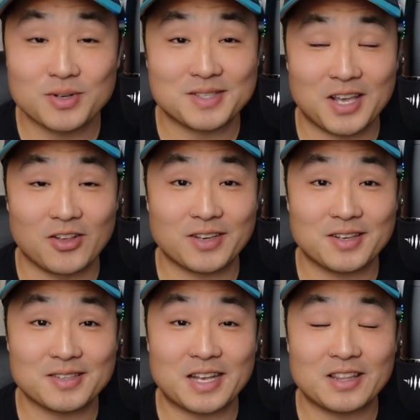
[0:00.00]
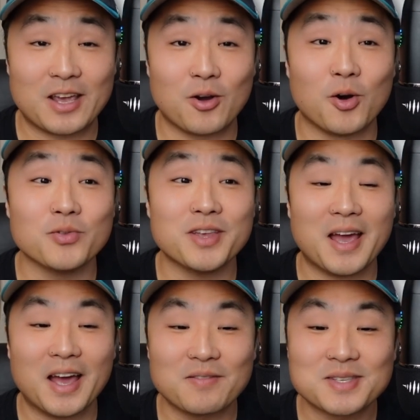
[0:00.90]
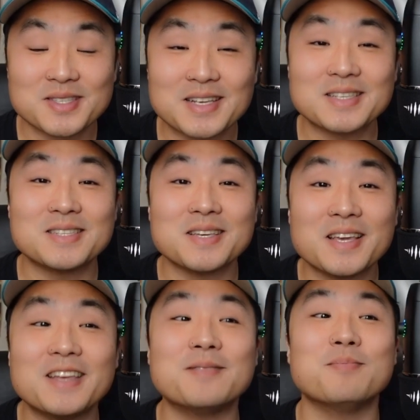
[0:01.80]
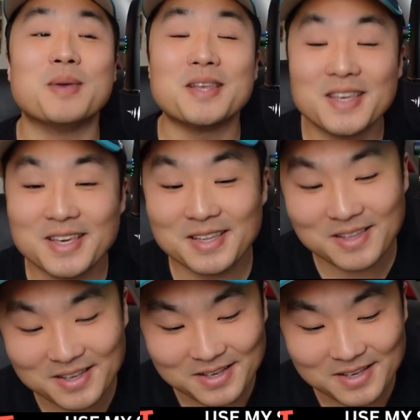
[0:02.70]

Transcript: is telling us that they only have $16 million.